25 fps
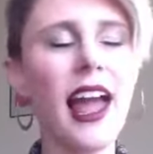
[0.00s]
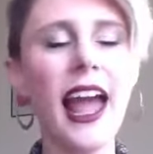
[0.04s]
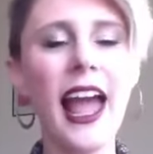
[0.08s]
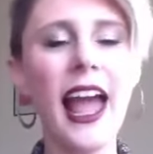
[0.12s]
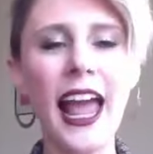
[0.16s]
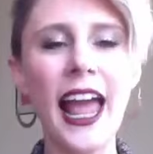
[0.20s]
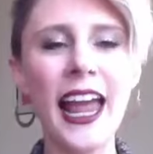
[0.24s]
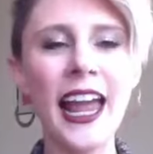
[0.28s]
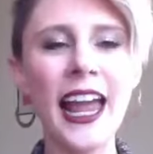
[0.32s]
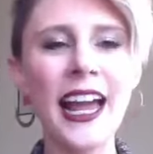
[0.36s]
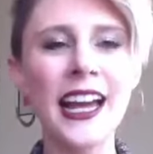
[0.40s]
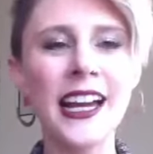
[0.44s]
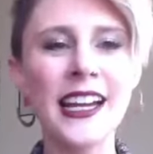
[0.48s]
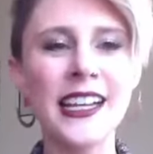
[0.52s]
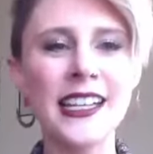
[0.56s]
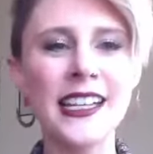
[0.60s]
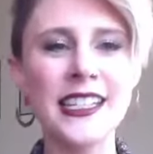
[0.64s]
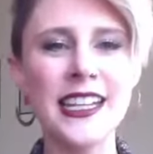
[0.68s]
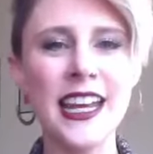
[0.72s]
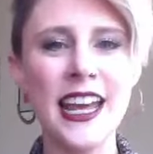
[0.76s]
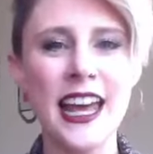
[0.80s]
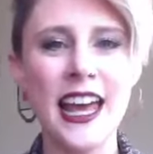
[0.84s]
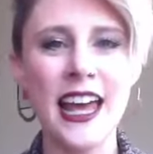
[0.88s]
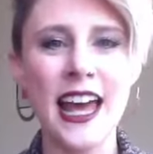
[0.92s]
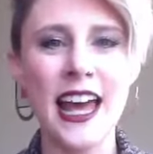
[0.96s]
And
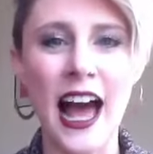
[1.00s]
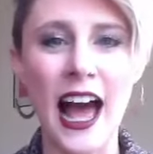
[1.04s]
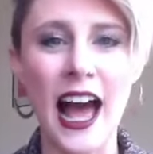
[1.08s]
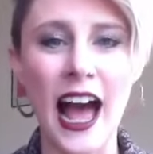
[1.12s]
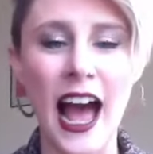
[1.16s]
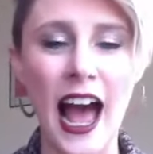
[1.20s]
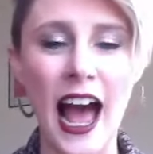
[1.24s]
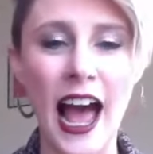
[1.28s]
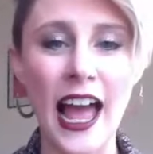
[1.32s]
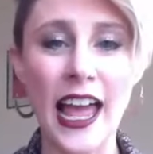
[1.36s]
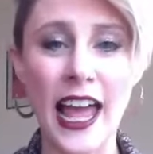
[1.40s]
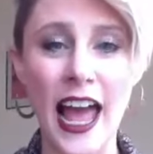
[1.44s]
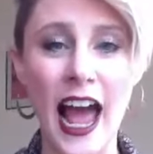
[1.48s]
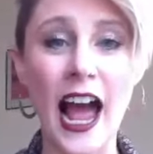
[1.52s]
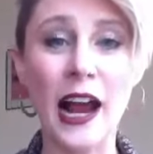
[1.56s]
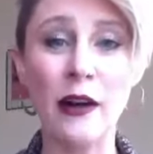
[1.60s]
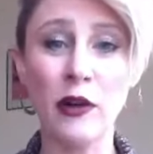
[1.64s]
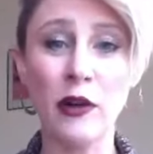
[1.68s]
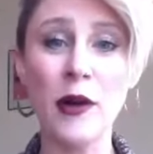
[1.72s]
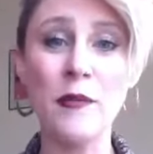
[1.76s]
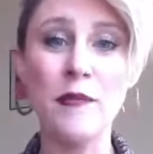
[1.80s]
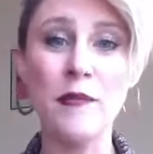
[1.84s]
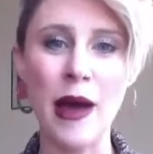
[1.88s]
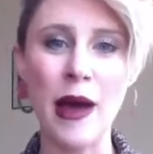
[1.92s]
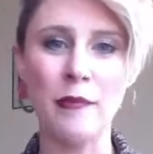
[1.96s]
I
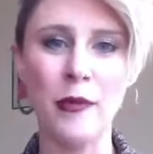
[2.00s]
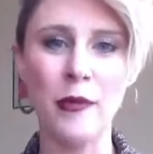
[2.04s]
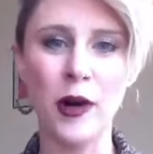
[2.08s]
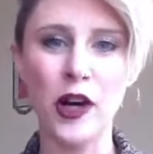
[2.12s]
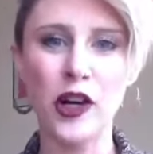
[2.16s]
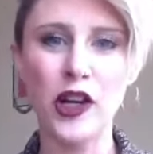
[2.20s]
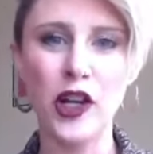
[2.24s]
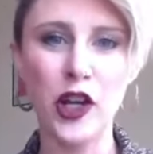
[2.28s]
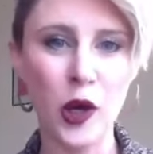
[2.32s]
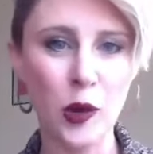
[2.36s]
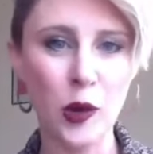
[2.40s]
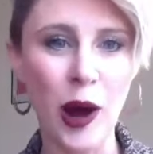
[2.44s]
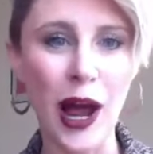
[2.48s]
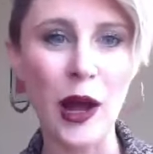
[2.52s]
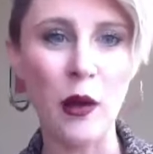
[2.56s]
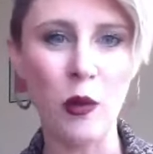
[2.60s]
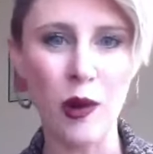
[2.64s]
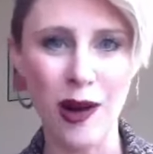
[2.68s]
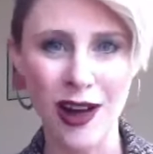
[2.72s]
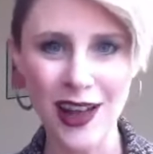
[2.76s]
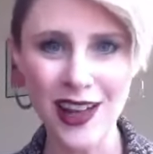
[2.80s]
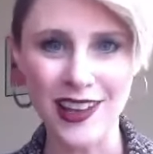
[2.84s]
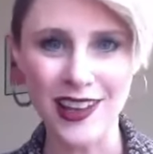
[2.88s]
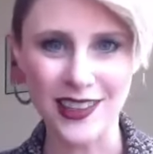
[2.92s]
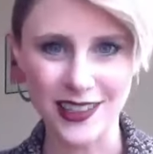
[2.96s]
remembered who I
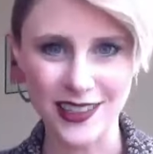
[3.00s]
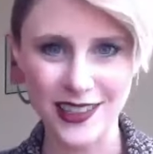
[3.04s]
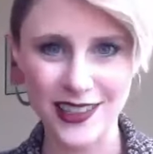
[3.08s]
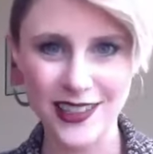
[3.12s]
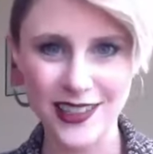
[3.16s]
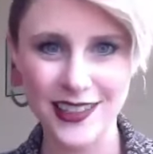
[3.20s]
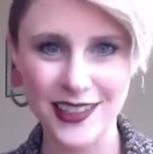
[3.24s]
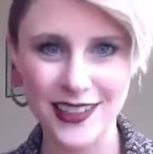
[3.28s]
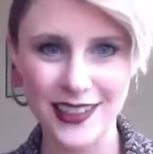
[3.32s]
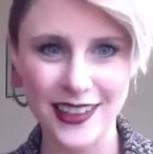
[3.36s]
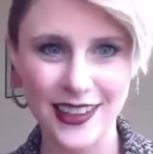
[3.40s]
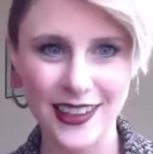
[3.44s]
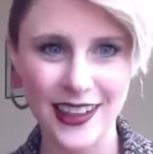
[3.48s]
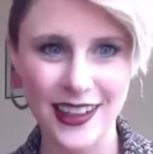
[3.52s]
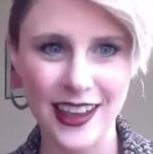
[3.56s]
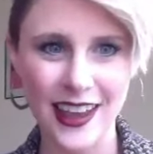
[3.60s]
was.